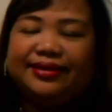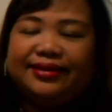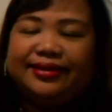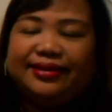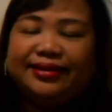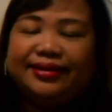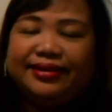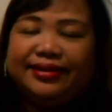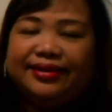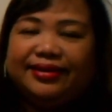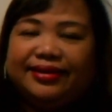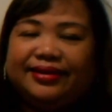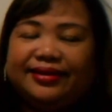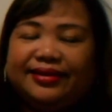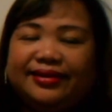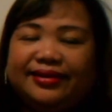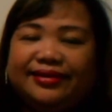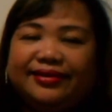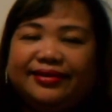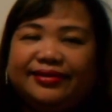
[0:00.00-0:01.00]

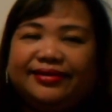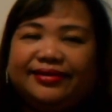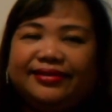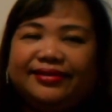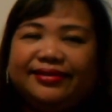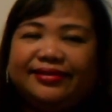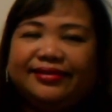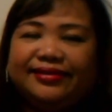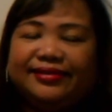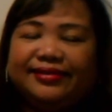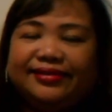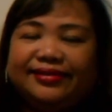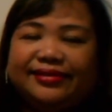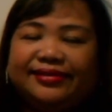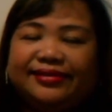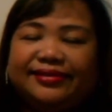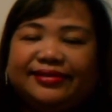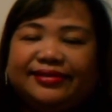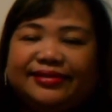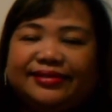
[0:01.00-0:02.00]

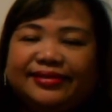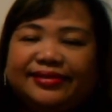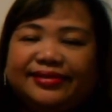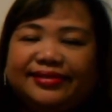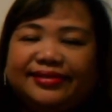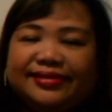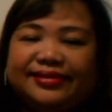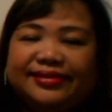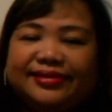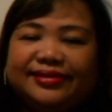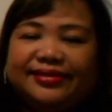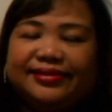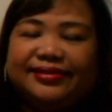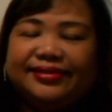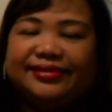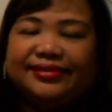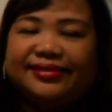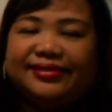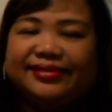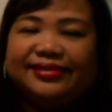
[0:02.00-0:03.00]

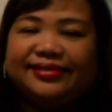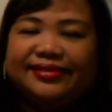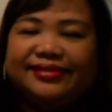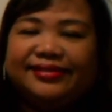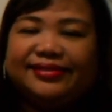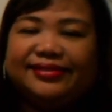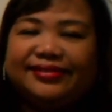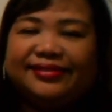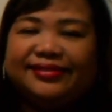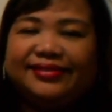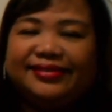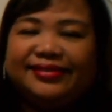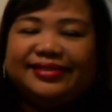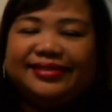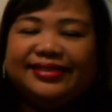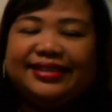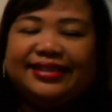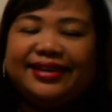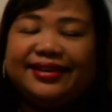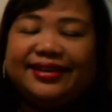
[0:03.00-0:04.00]

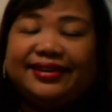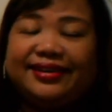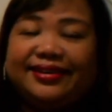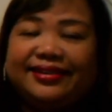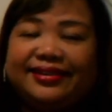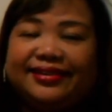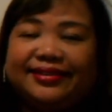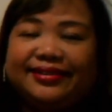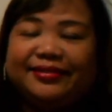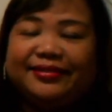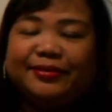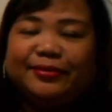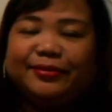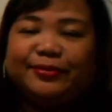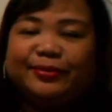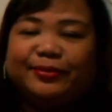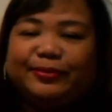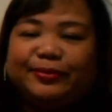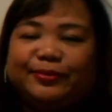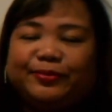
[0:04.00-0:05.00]

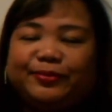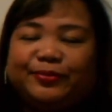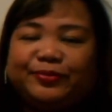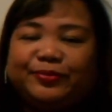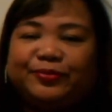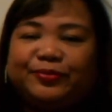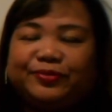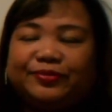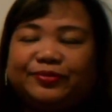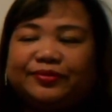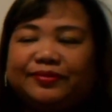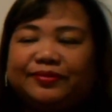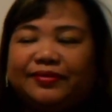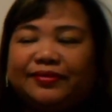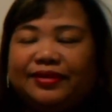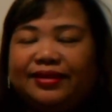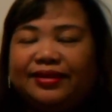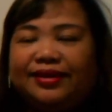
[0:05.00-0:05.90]
This person isn't speaking.